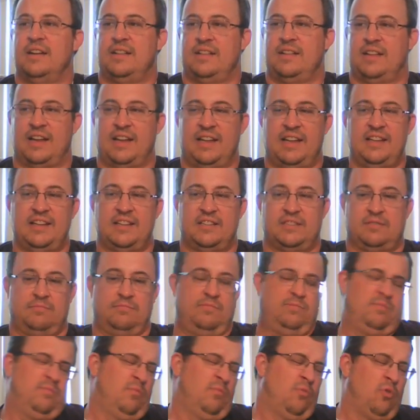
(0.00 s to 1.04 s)
that he's
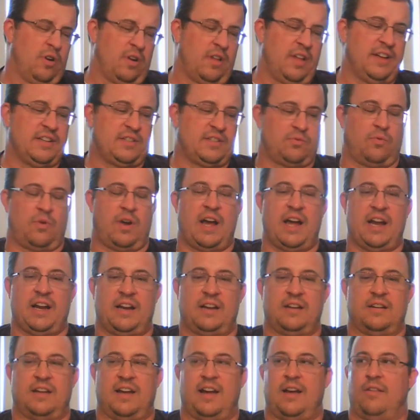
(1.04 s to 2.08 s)
more or less right
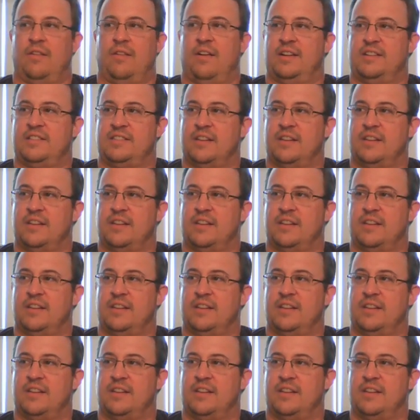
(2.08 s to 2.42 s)
in the outline.